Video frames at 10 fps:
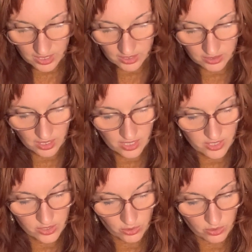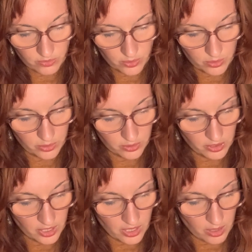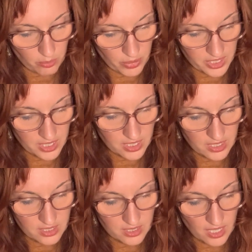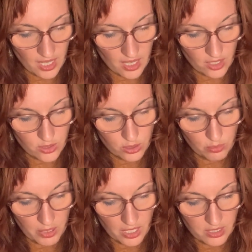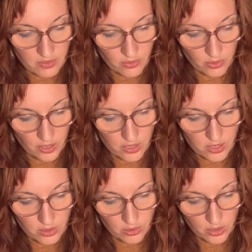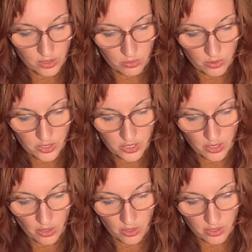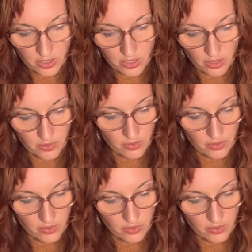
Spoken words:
last of all, but he didn't care 2 pence for it. Scrooge was the orange of the